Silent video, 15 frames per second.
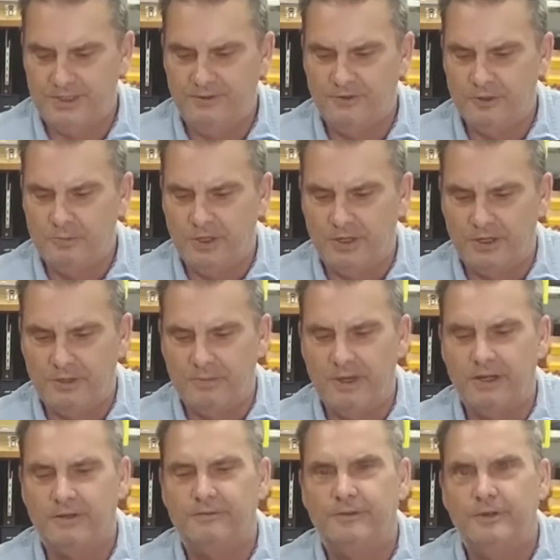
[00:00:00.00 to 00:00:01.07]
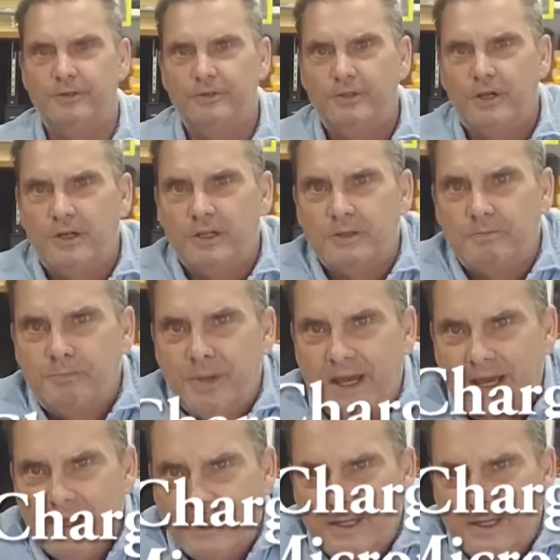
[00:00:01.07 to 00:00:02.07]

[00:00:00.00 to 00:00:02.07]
but on the microphone on the back,